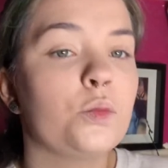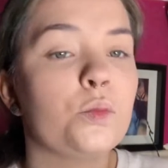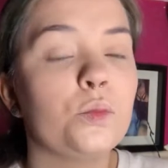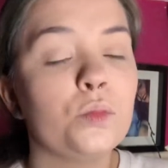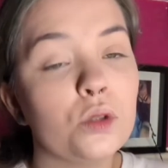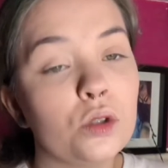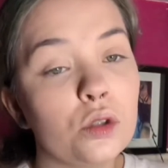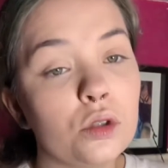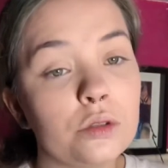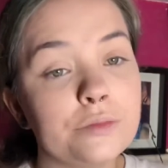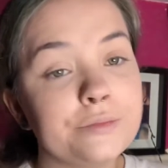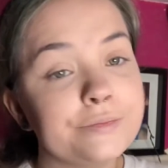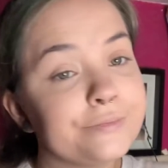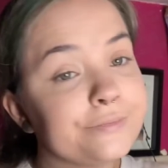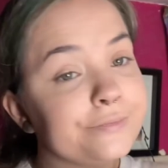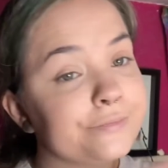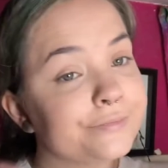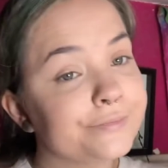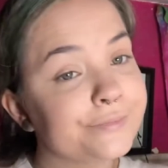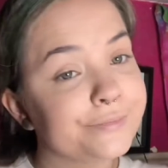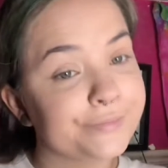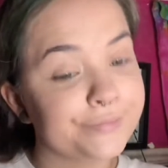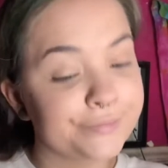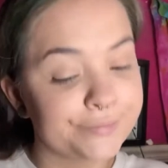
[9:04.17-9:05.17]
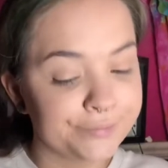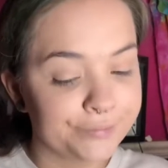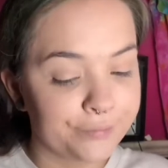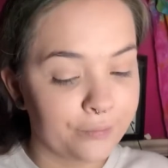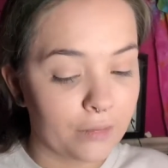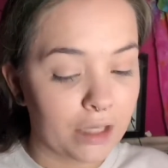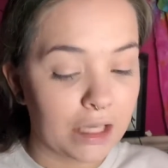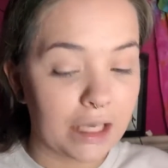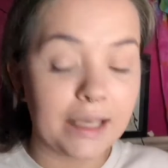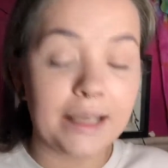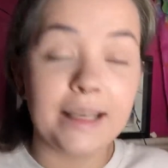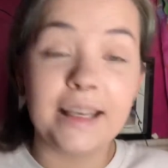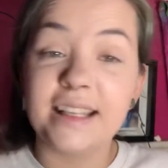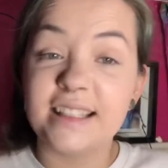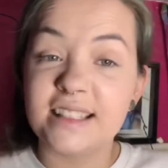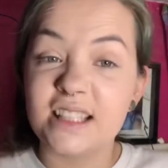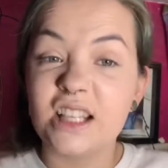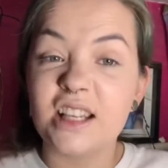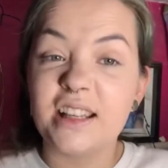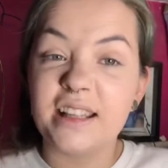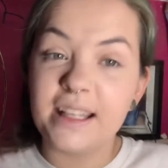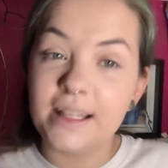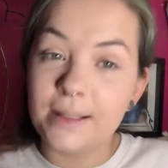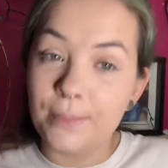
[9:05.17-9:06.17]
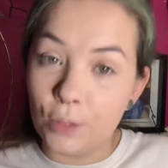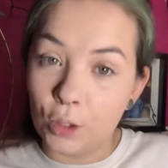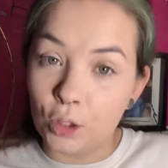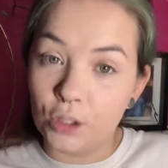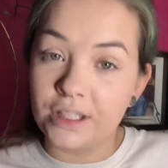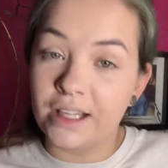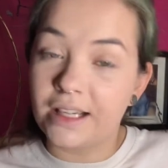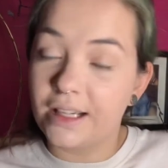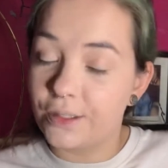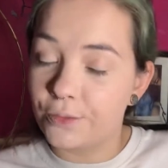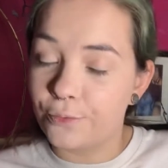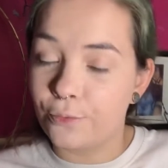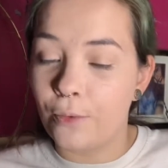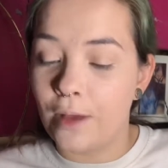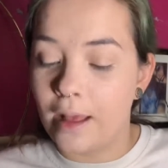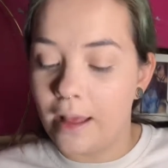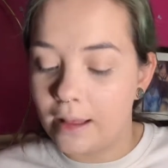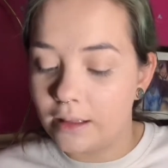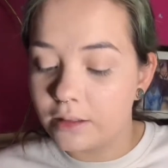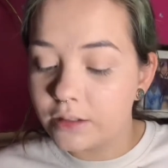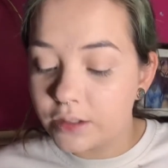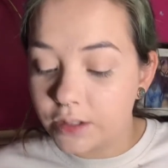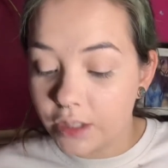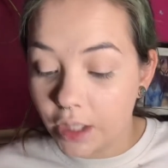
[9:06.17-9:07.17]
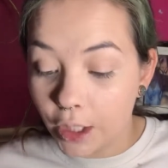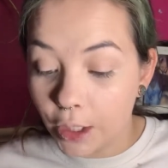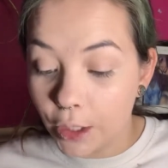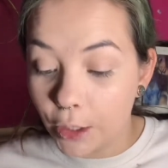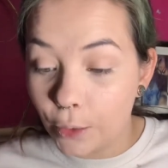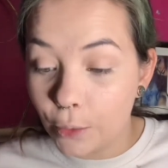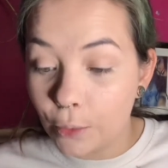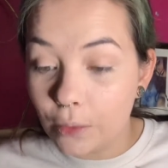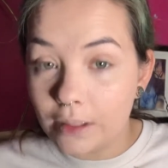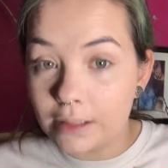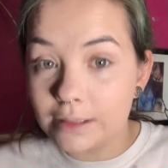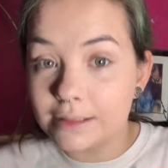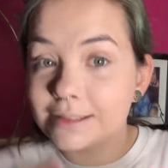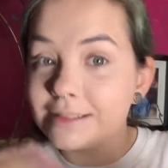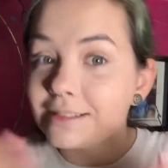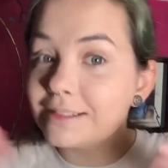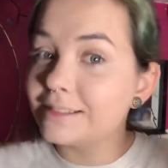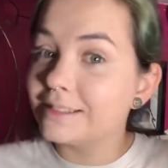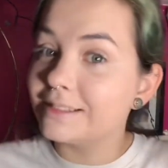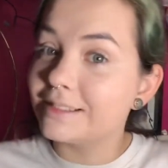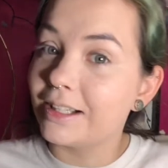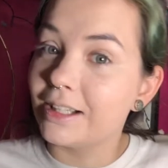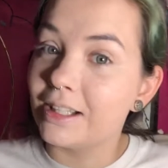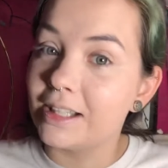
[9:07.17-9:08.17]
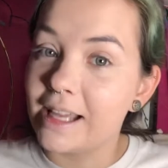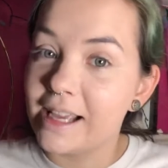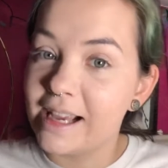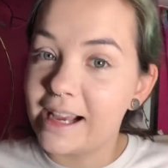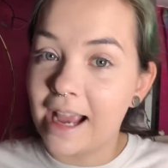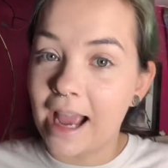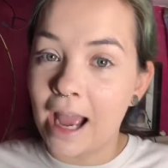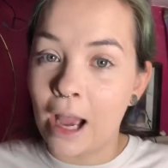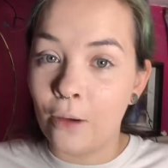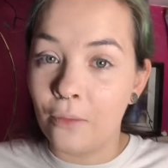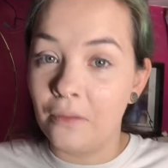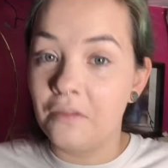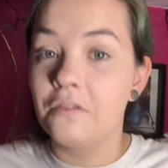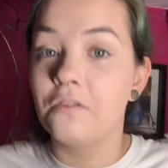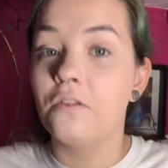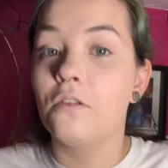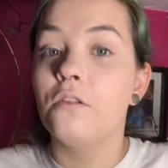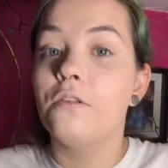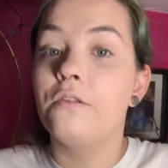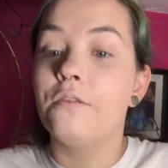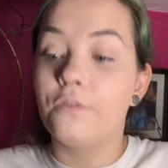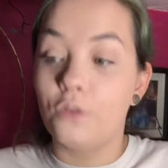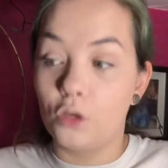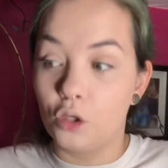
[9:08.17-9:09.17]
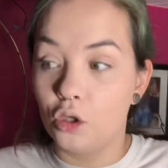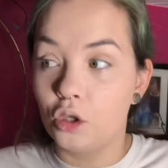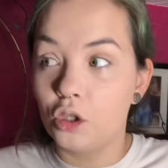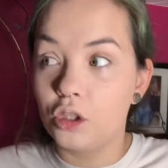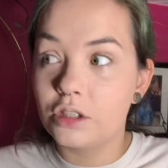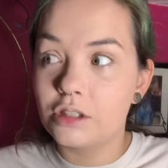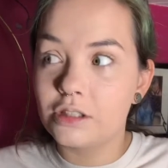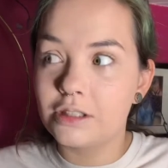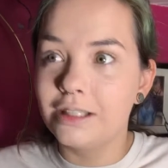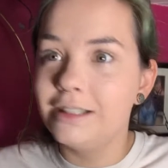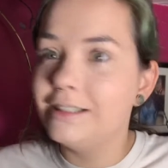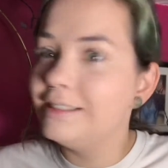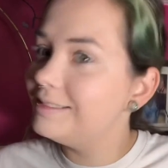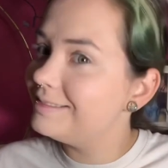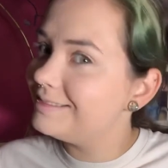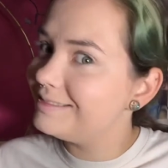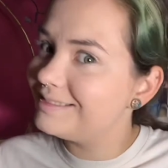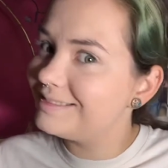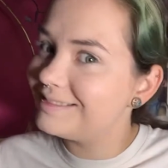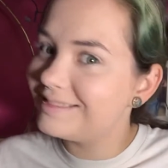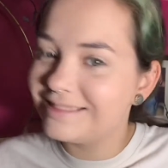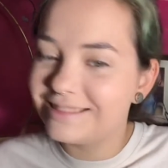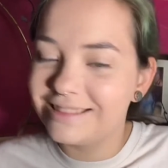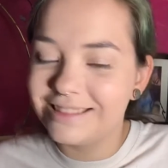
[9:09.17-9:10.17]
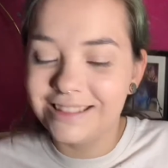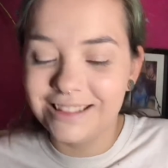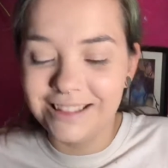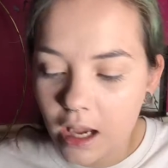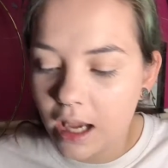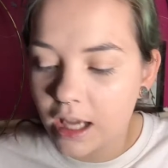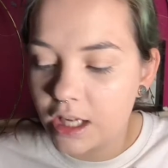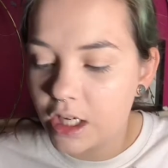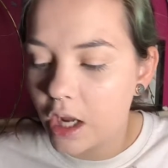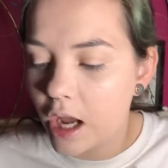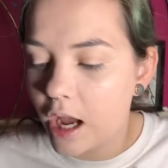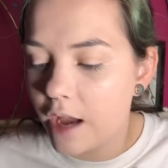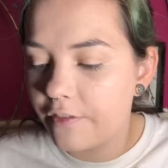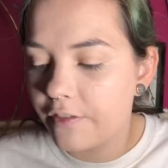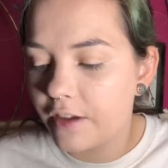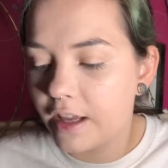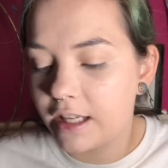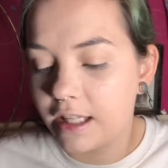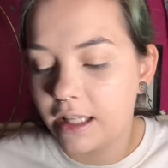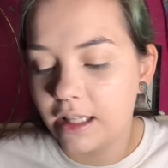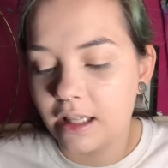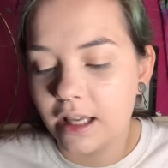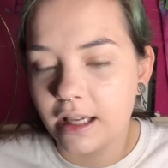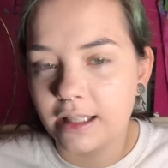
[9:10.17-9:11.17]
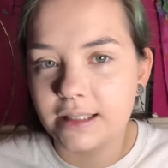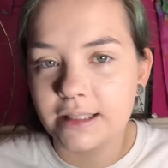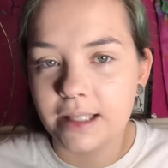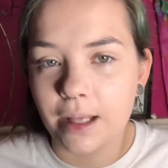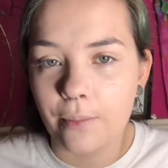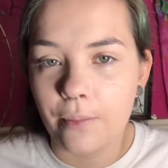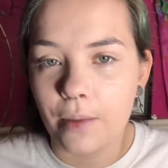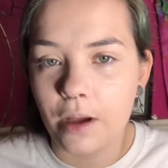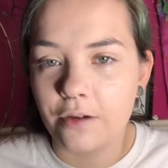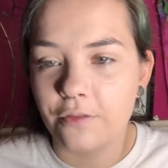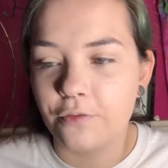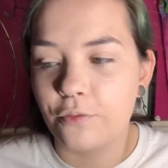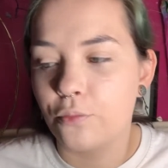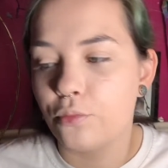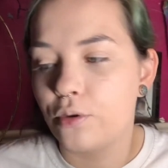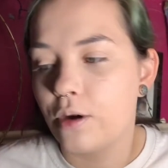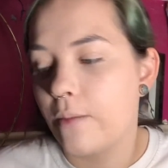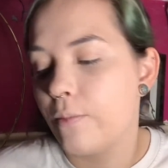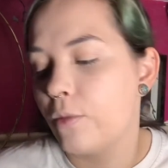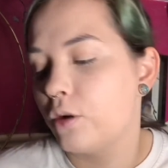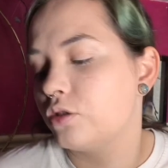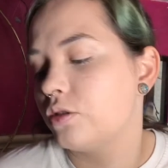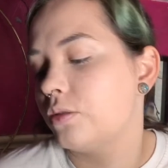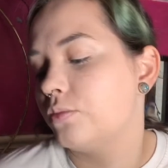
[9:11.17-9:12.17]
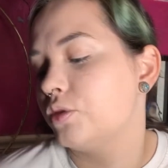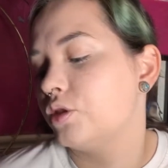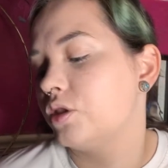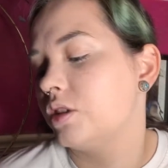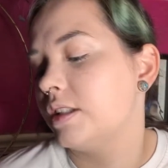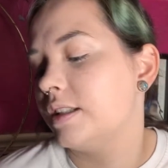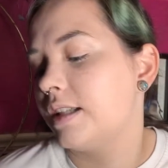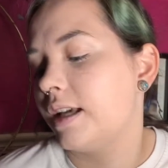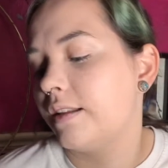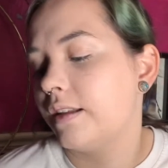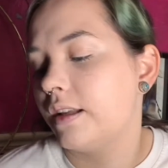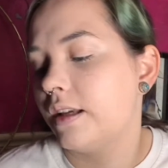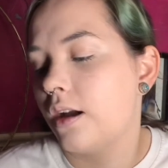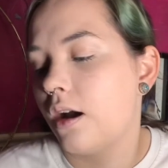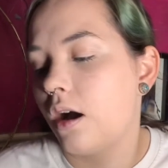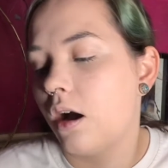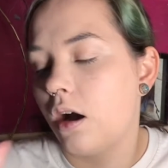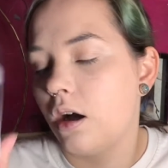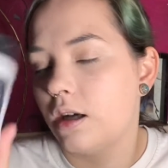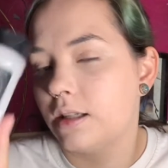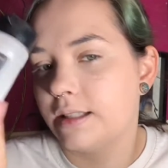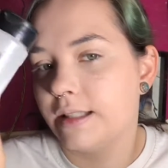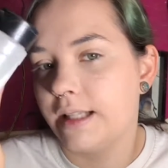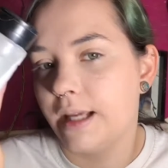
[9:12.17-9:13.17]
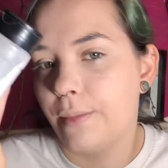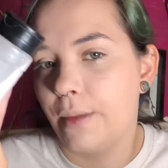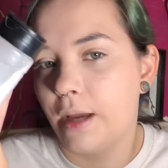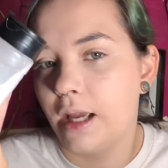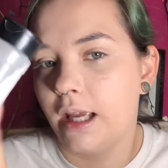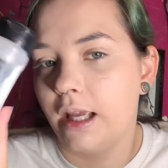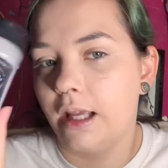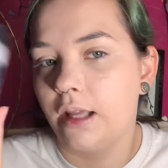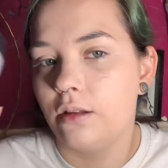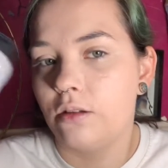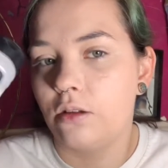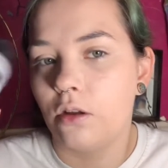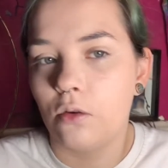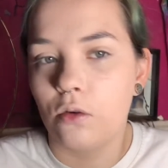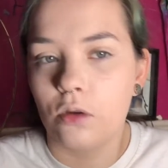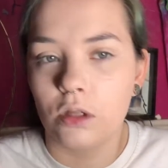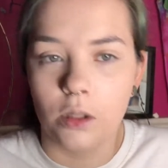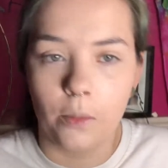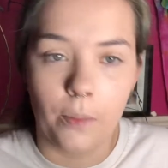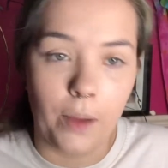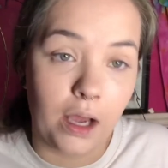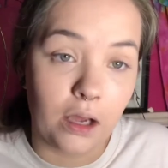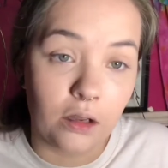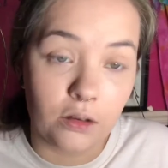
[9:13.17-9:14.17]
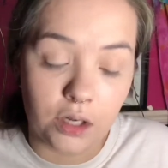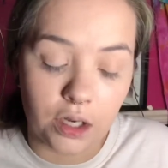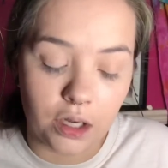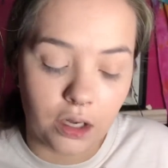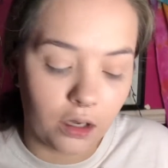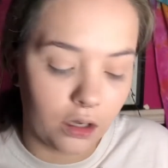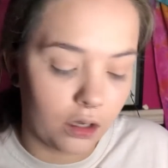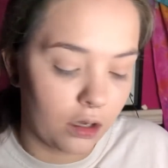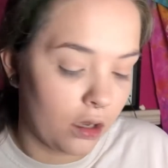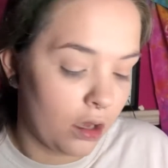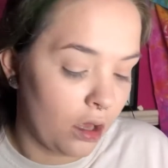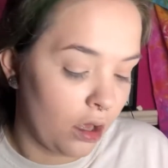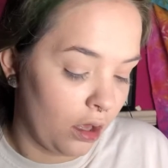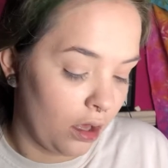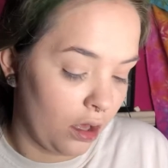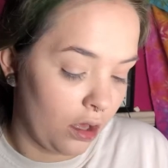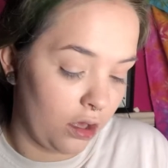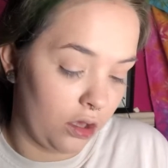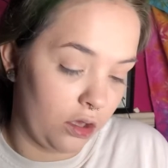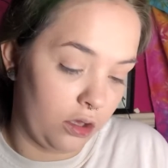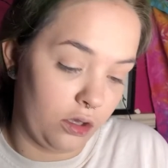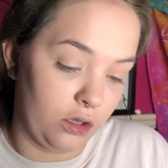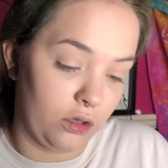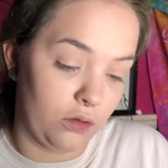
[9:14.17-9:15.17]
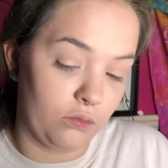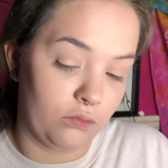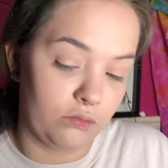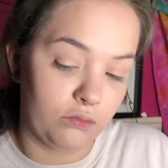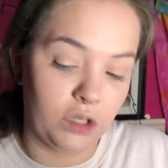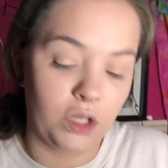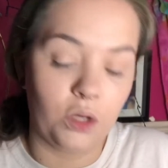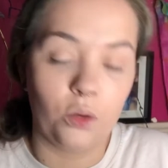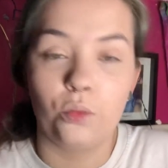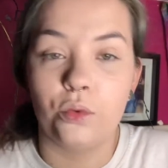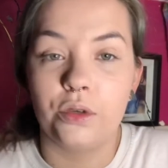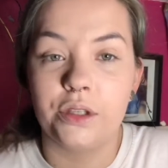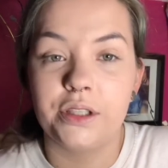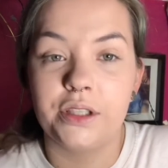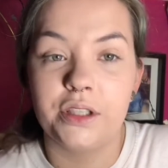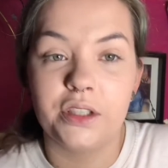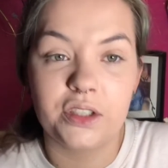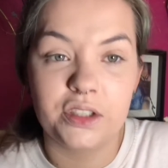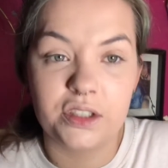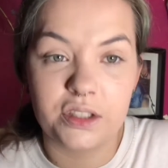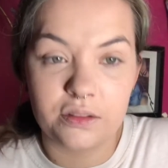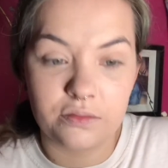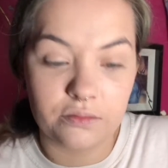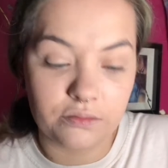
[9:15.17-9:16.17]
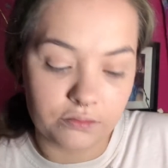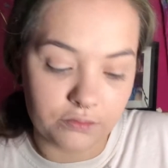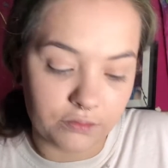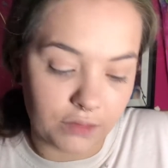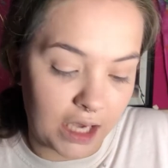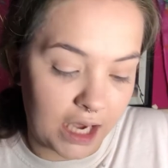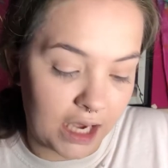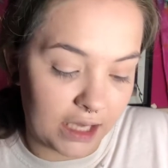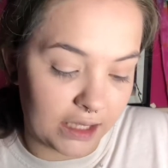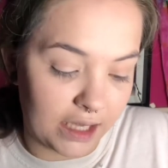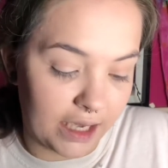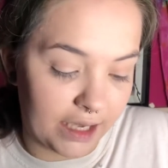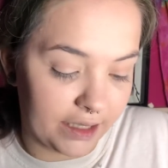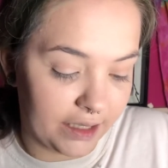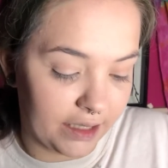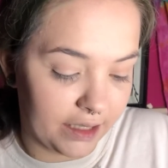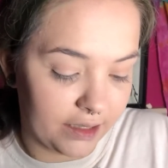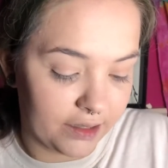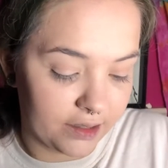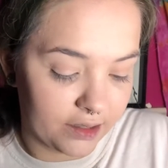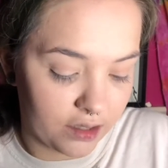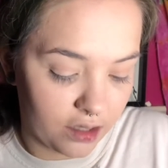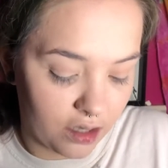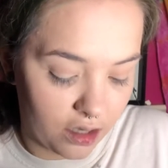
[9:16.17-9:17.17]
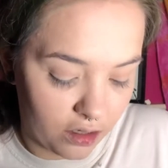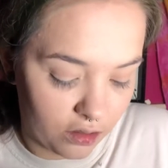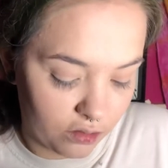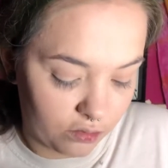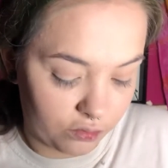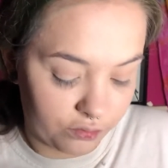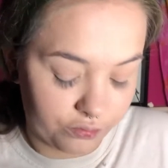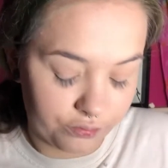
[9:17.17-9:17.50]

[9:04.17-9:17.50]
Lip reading: but it is early in the morning as well, so they're like out in full force. I don't have any like setting powder from PRIMARK, so I'm just going to take the RCMA no colour powder. It works, I like it, so